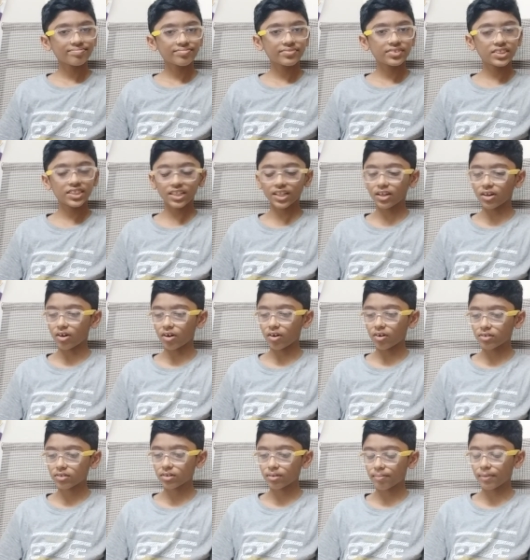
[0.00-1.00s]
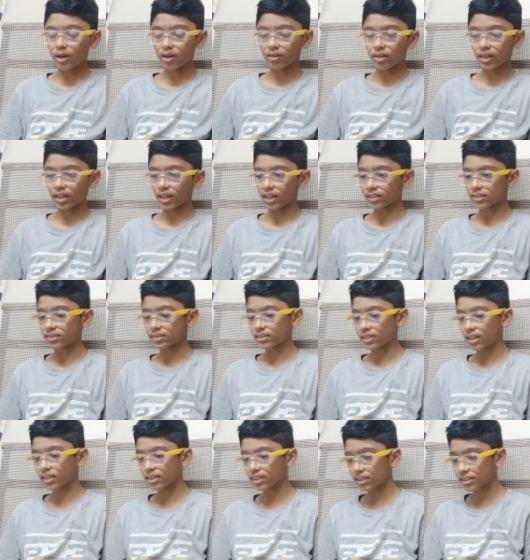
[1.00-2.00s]
to the mountains
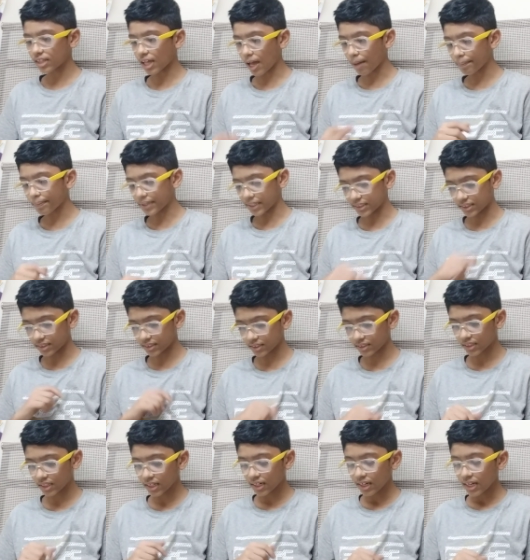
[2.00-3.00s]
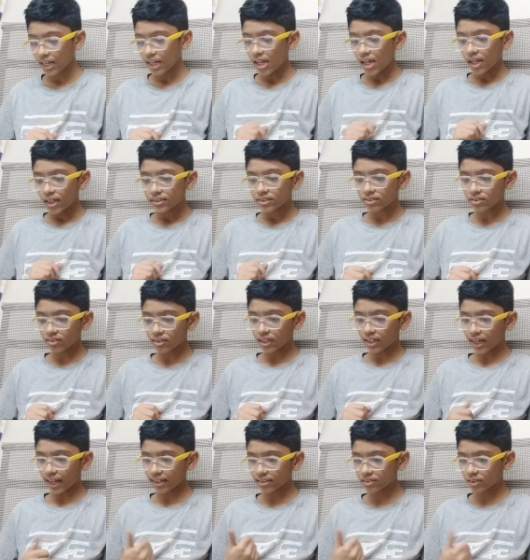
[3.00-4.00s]
and this happens? So the
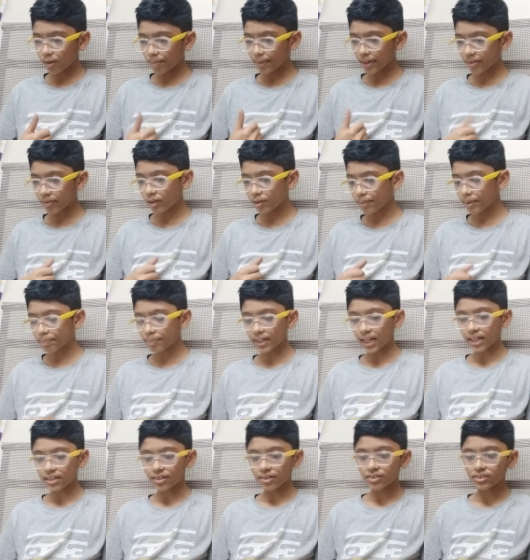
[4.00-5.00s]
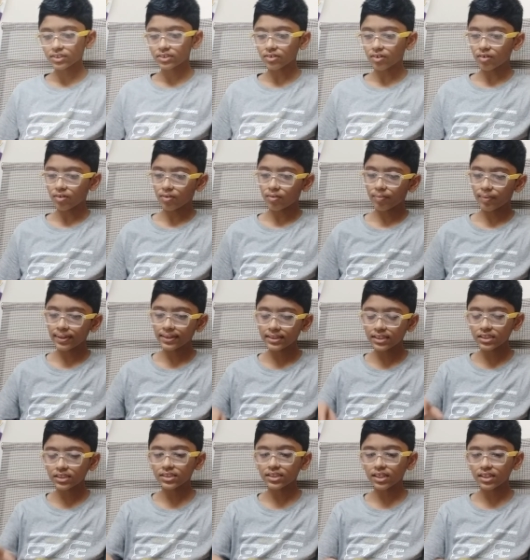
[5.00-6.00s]
next topic will be flooding. So we'll
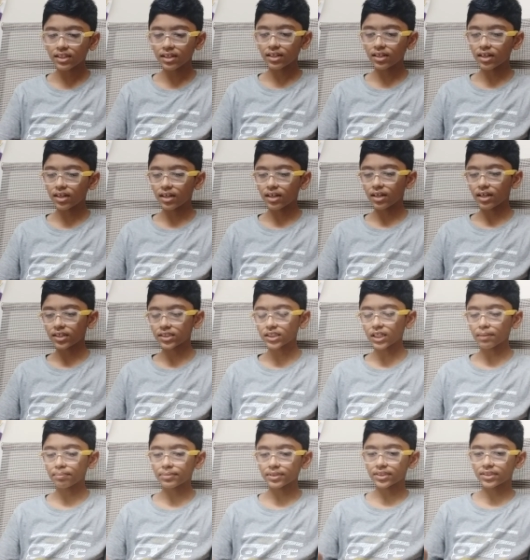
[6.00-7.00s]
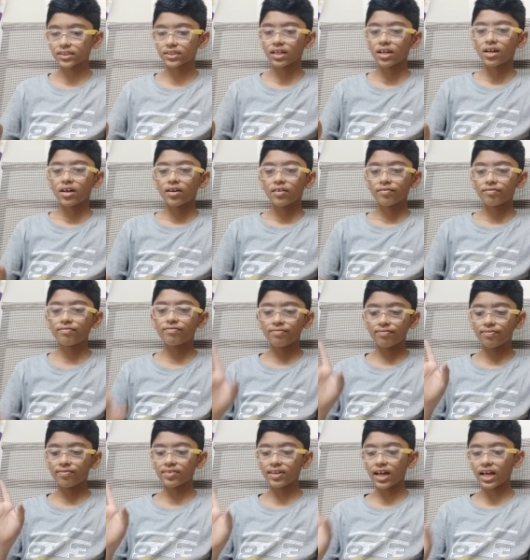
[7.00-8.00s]
just see the examples.
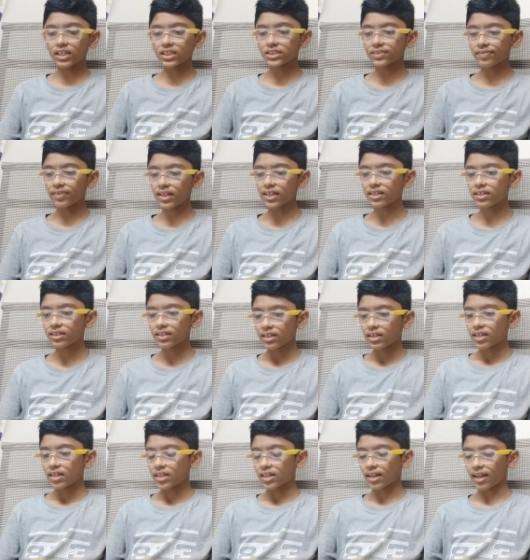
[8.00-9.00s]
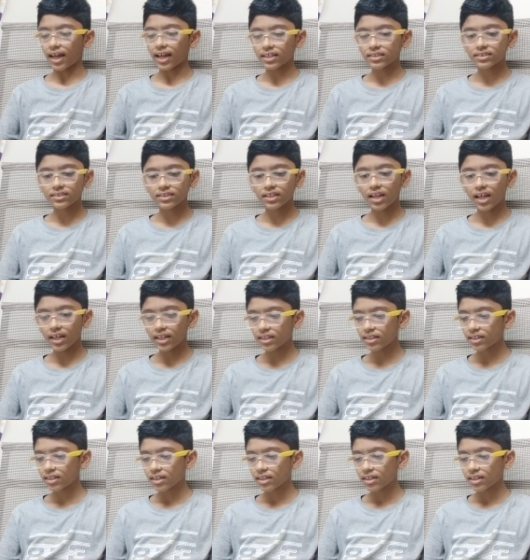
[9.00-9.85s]
Flash flood, landslide,